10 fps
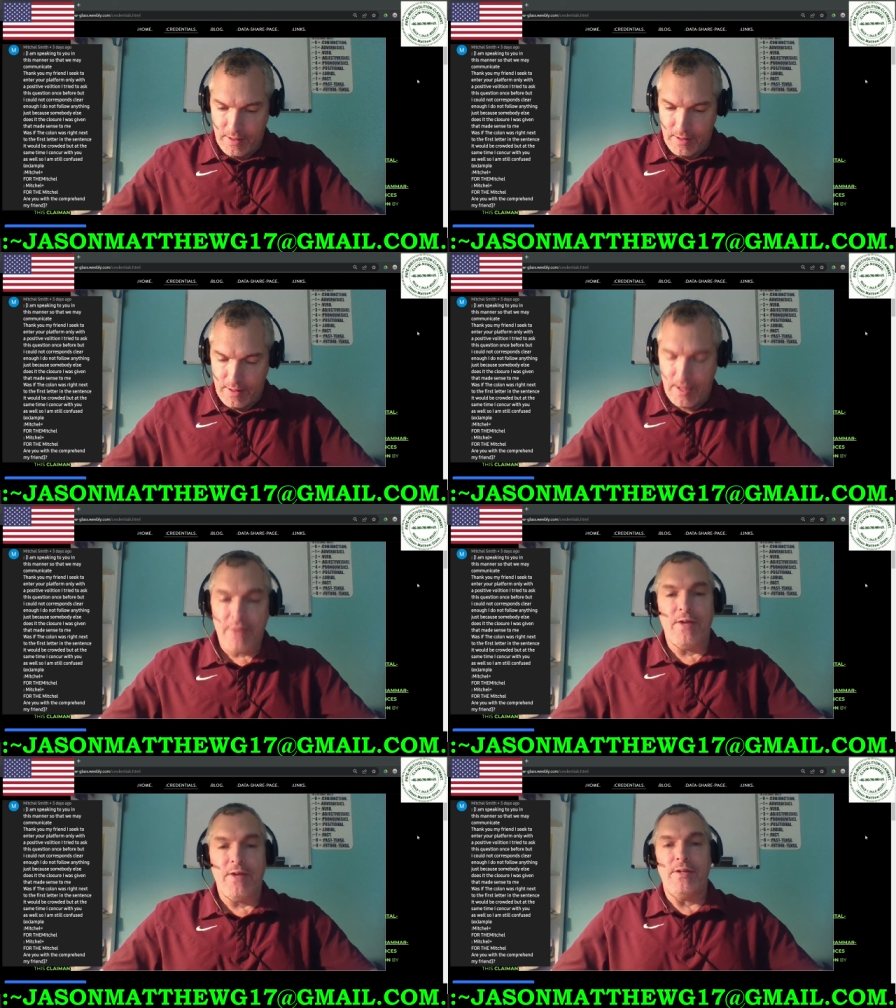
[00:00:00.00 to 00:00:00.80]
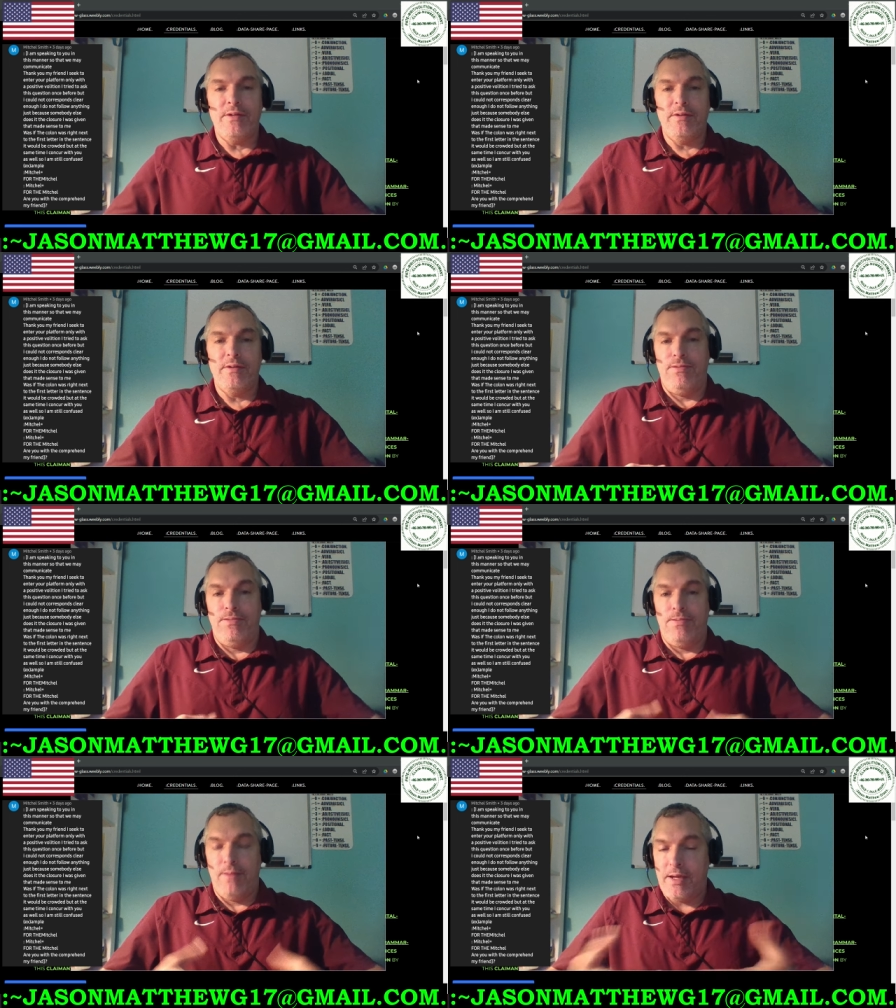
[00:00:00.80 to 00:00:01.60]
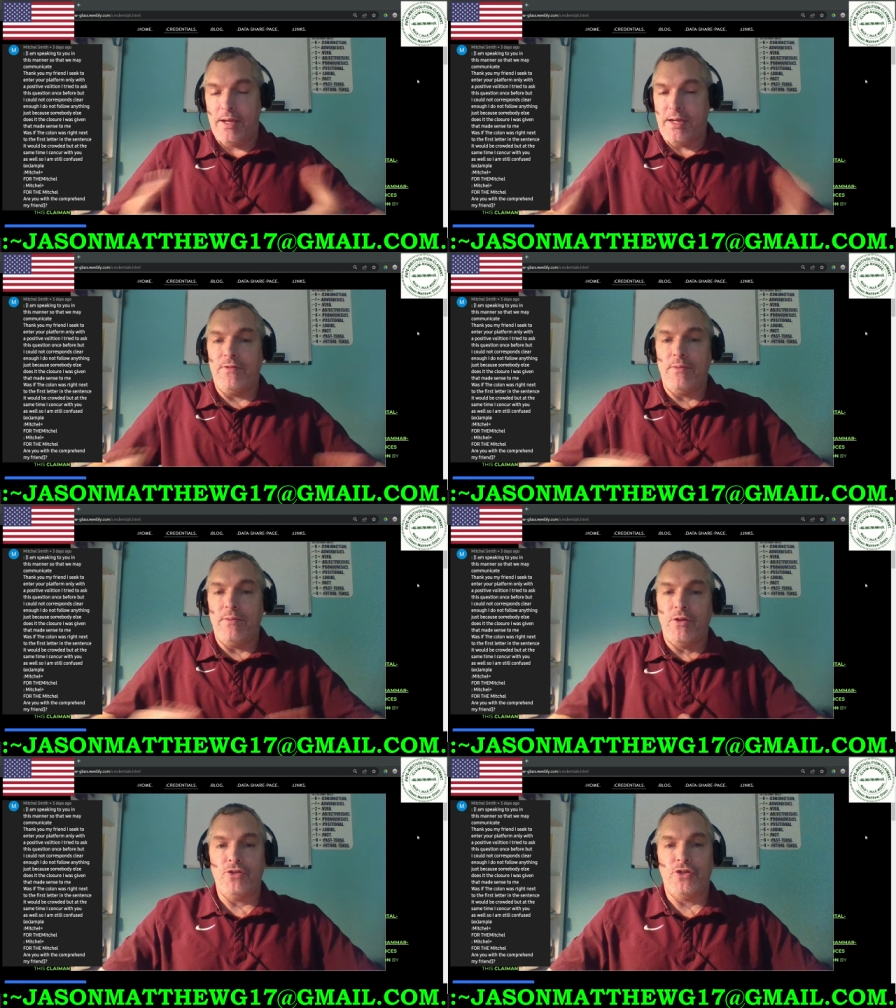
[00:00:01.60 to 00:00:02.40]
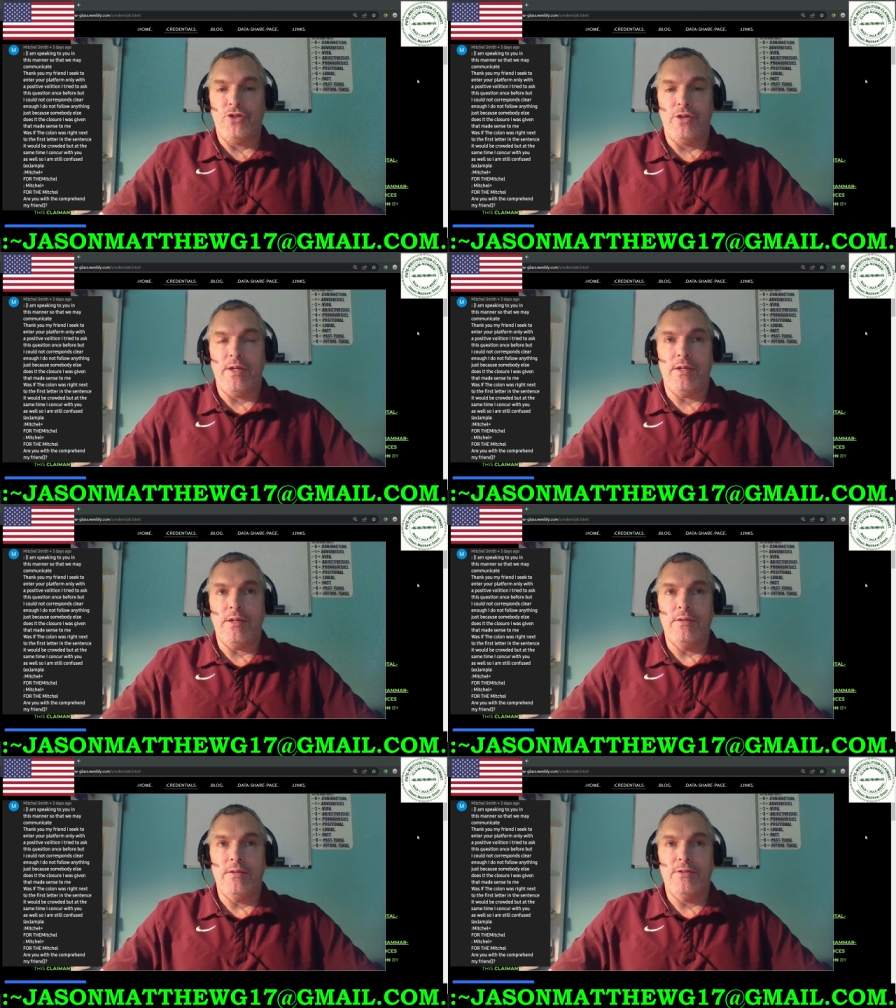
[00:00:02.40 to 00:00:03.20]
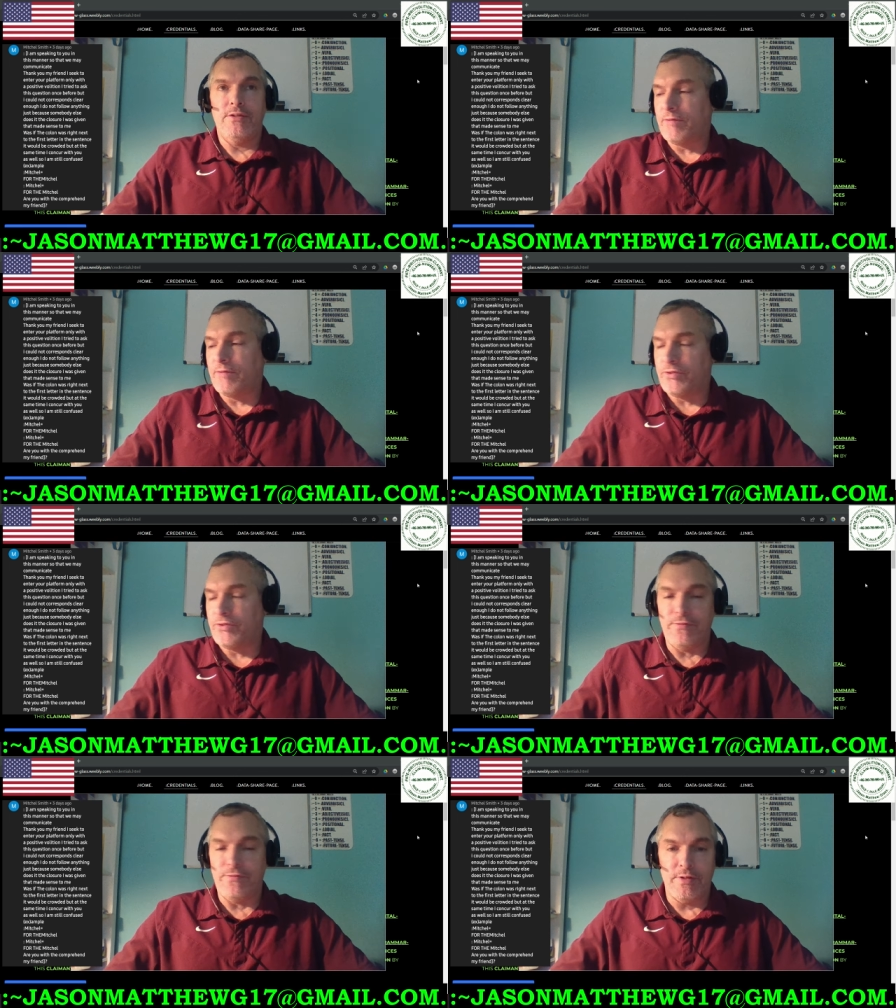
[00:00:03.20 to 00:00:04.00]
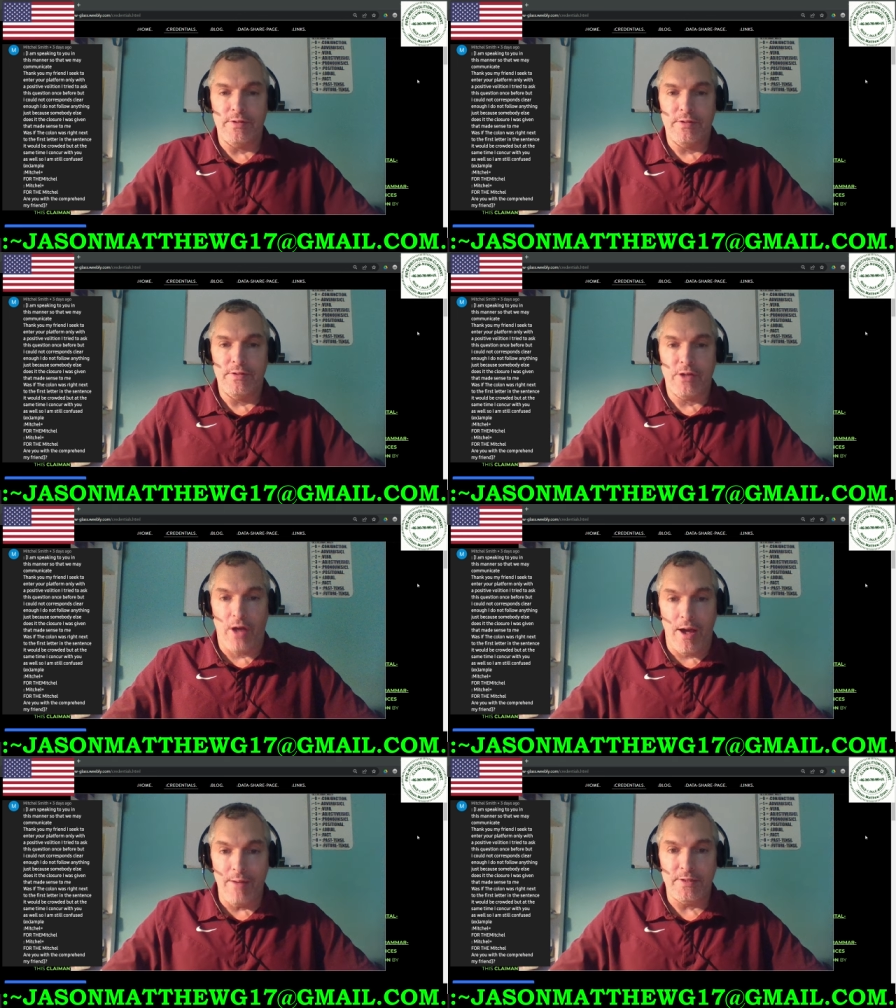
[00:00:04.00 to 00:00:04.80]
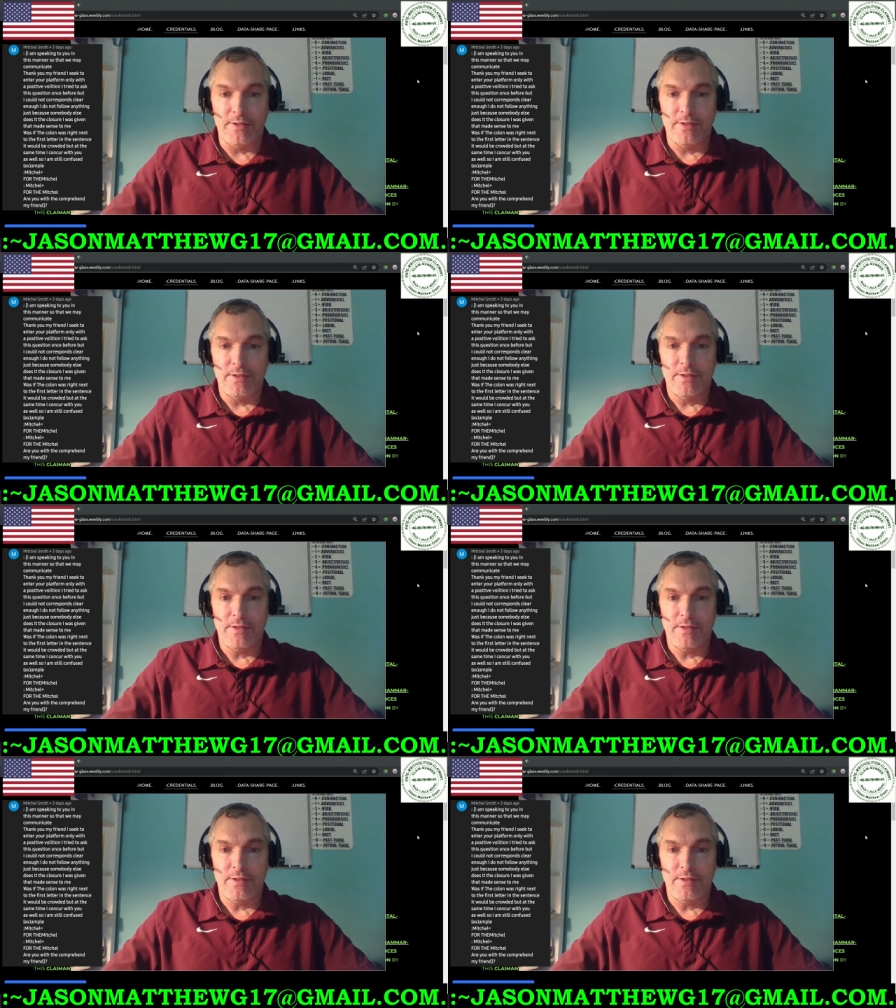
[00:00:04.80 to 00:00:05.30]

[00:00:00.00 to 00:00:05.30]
I've given, I gave him closure in several different comments